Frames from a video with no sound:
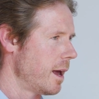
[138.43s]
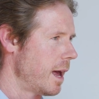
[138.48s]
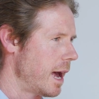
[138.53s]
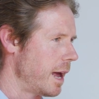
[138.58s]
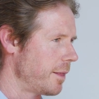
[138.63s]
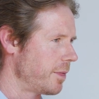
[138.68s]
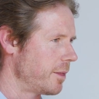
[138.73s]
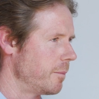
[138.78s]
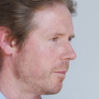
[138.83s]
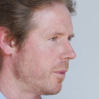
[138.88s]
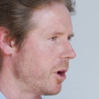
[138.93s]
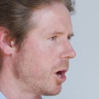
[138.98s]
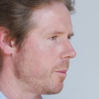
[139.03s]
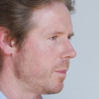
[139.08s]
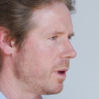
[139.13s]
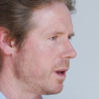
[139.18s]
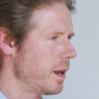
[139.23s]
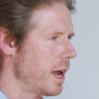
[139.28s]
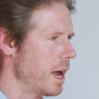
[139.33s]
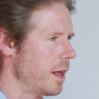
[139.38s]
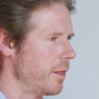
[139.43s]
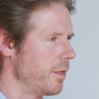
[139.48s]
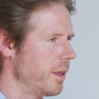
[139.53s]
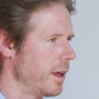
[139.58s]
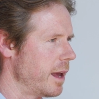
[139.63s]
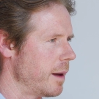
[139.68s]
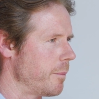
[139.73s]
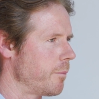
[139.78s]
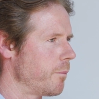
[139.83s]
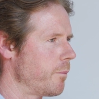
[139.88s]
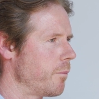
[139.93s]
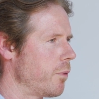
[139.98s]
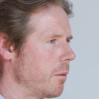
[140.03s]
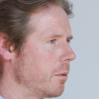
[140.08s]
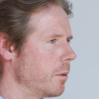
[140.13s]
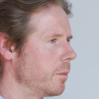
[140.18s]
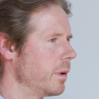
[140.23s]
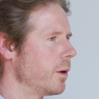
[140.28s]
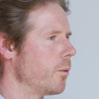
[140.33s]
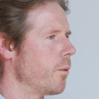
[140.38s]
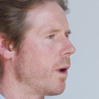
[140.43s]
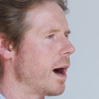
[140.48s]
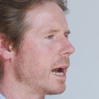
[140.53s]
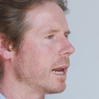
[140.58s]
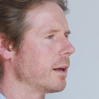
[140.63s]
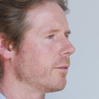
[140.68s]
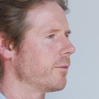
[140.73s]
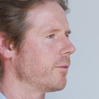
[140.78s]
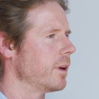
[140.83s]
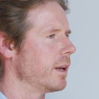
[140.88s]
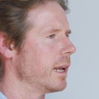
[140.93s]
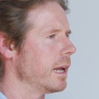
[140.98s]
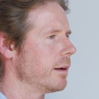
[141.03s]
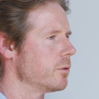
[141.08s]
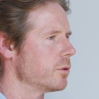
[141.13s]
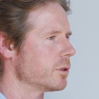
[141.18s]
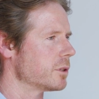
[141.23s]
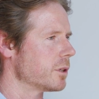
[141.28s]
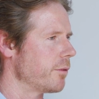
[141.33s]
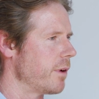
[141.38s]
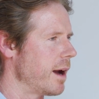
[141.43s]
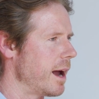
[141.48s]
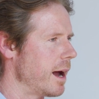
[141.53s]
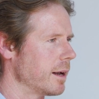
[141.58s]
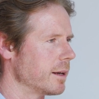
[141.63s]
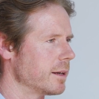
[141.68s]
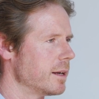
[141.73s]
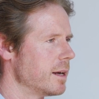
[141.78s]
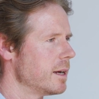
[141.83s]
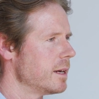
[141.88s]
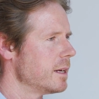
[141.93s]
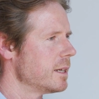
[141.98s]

at the moment, and they're probably waiting for levels around